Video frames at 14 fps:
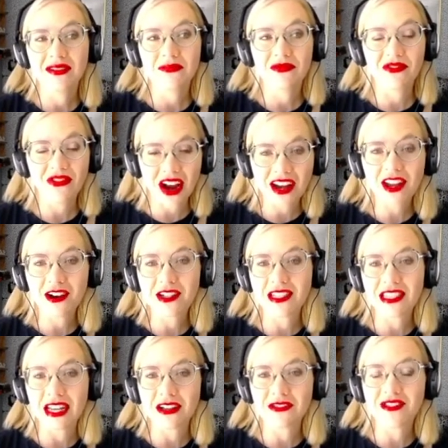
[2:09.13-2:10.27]
finding
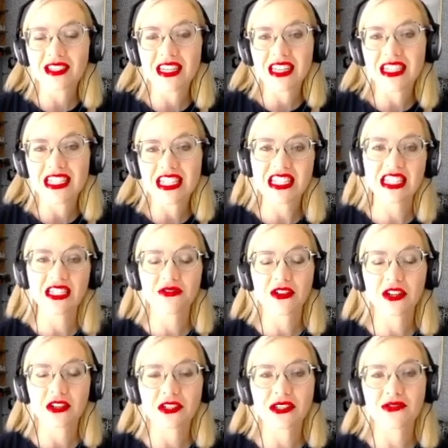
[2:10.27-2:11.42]
ourselves in 6
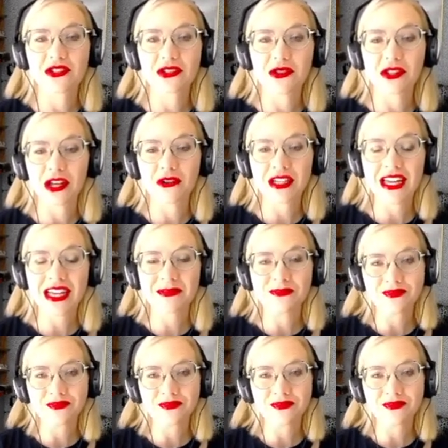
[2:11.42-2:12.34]
figures of student loan debt